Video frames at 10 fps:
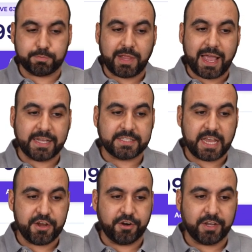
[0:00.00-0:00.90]
plans
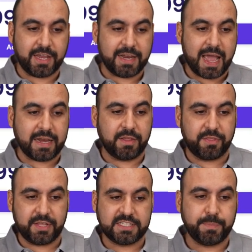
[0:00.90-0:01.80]
and you're looking at
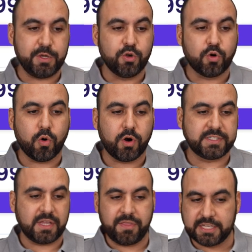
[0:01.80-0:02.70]
these C P U
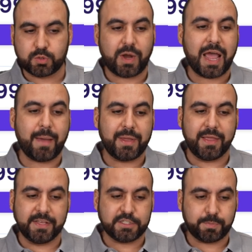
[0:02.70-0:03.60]
cores, this RAM,
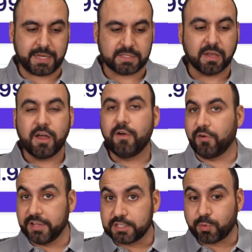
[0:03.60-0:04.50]
and this space
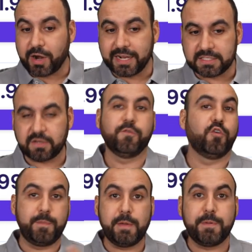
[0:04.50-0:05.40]
for this price
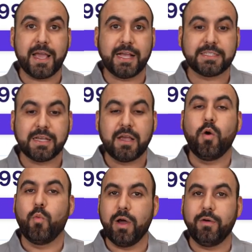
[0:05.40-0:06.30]
for a V P S,
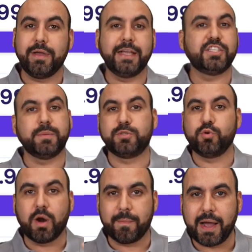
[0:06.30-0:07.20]
well, it jumps
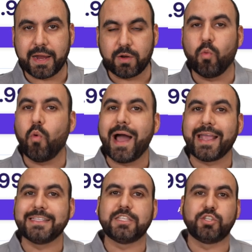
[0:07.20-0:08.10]
to our mind, why
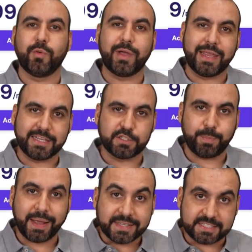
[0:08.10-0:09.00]
is it so
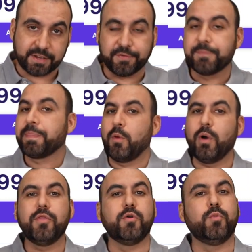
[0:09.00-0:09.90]
inexpensive?
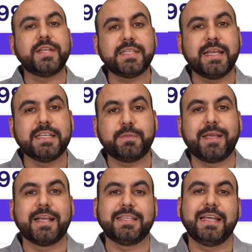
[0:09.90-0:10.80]
Well, the reason is
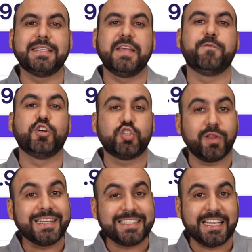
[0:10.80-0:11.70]
because it's a
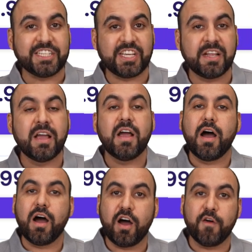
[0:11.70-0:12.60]
virtualization
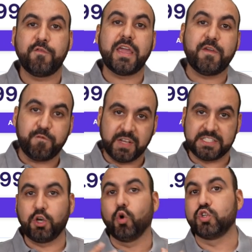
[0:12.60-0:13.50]
of a
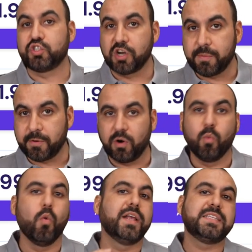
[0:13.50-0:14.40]
physical server.
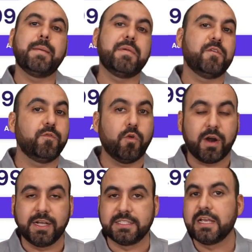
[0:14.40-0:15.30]
What does that mean for
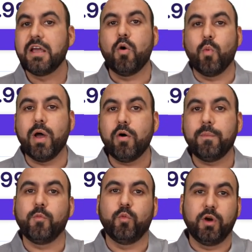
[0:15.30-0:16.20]
us?
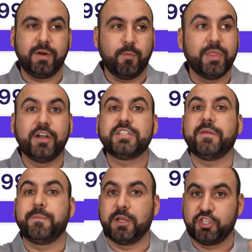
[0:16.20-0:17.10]
Well, when there's a, a